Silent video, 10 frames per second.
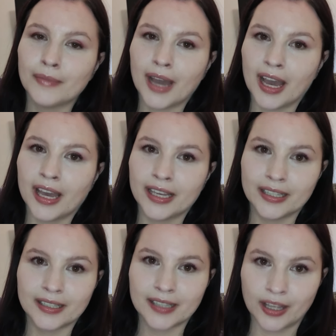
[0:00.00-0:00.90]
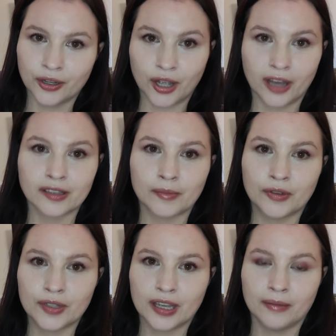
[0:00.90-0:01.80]
my Sailor
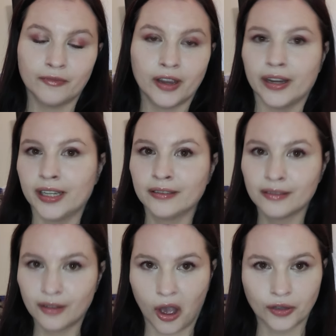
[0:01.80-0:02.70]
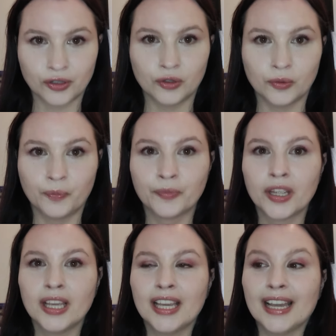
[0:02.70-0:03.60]
Cosmos fairy costume.
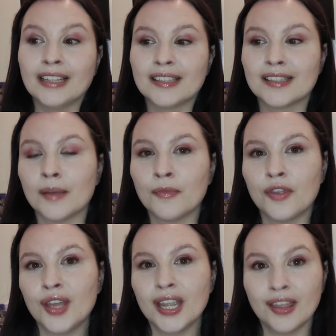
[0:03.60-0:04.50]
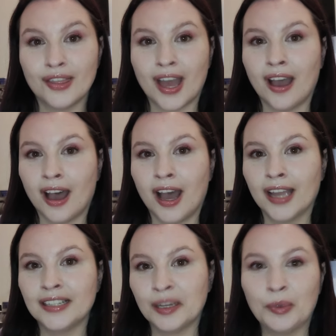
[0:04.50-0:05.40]
It's something that
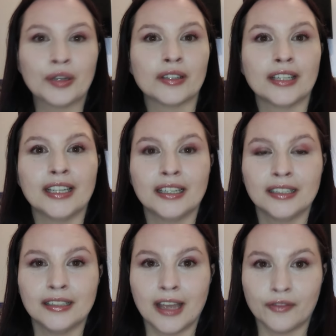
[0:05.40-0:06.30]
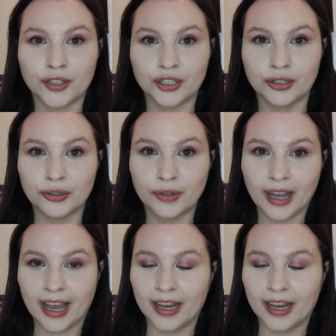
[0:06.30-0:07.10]
I typically never do.